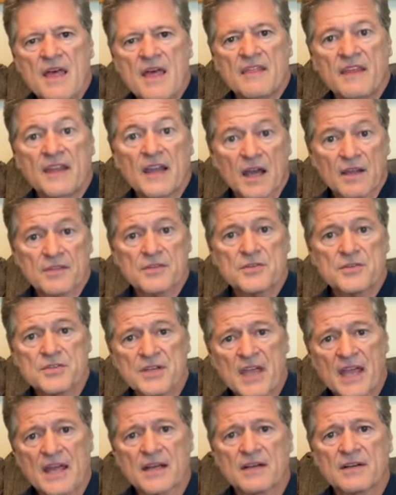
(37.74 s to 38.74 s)
The other
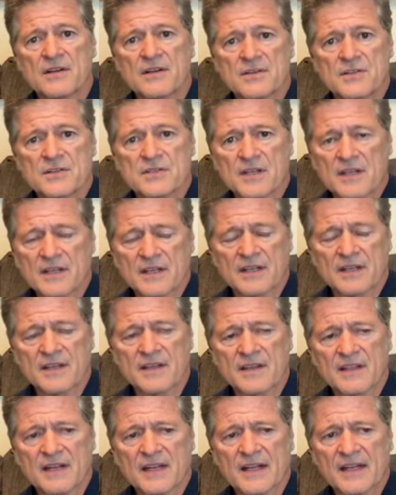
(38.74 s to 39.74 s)
scanners
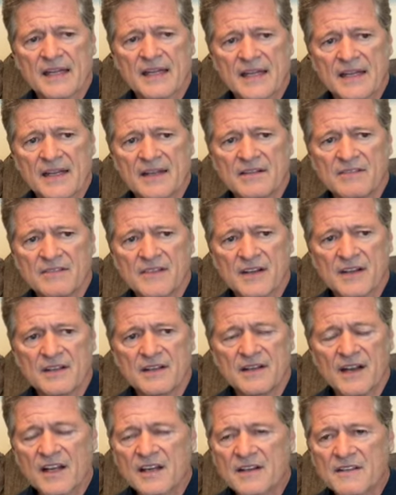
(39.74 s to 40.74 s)
that I have,
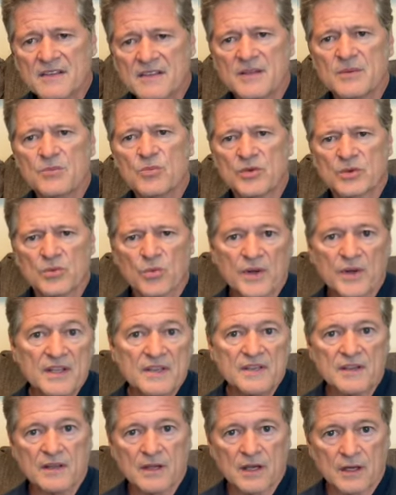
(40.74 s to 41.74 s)
none of them would
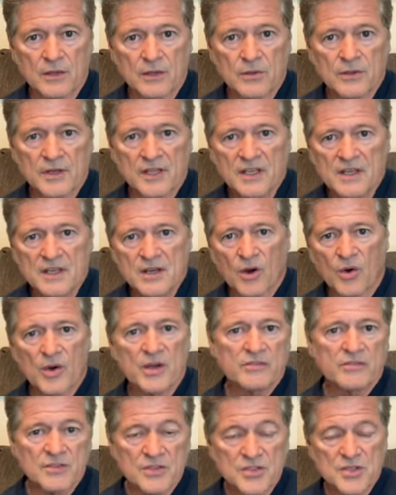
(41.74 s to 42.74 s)
read the code or
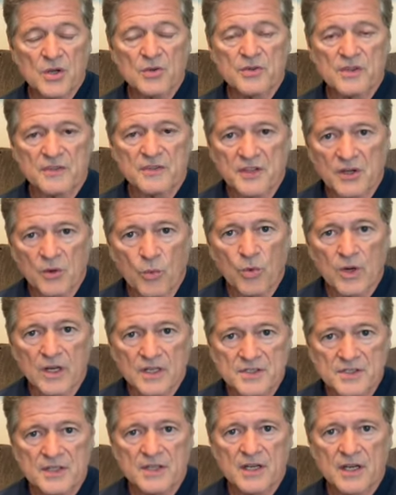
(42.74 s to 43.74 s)
even show that there
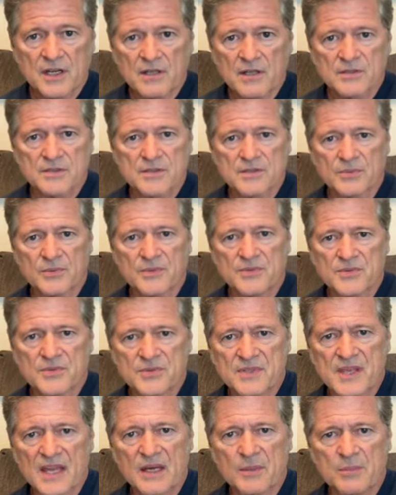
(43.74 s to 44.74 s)
was a code, which was
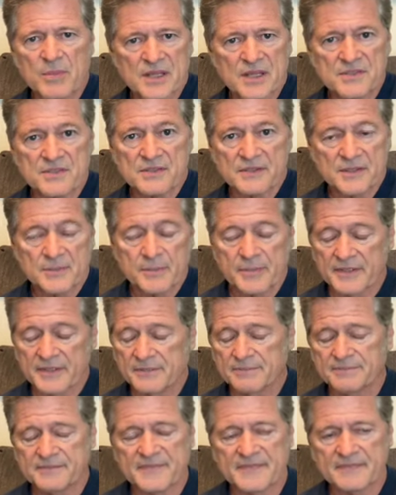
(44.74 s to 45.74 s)
kind of puzzling, but
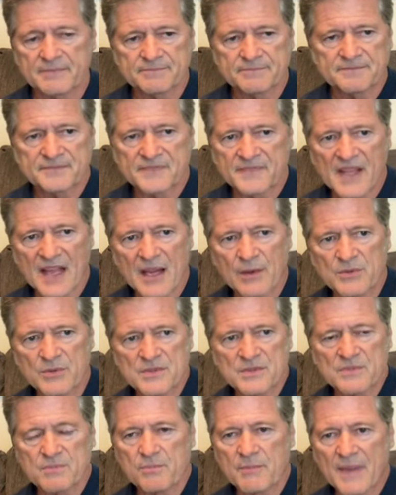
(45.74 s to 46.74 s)
I was
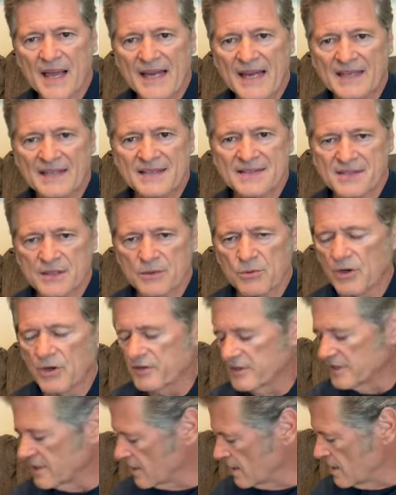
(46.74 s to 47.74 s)
batting zero
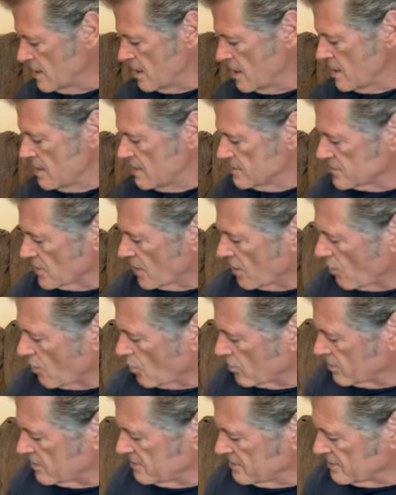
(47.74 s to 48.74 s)
there. So I
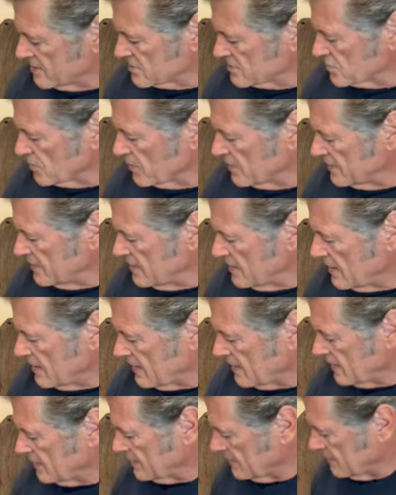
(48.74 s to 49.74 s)
ordered this one,
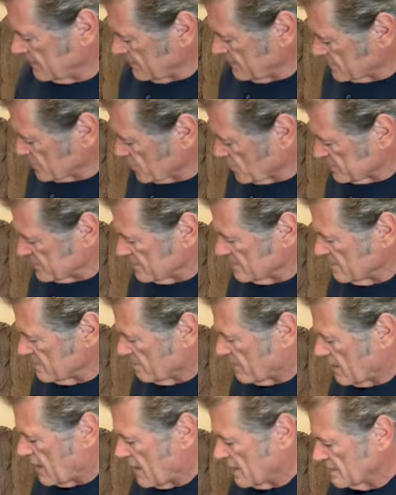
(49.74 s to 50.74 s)
and here's what's in the
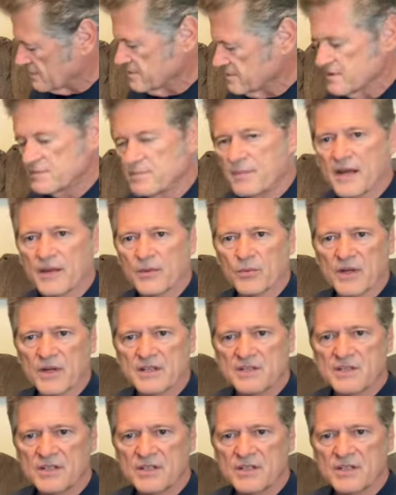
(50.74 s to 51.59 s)
box, just by the way.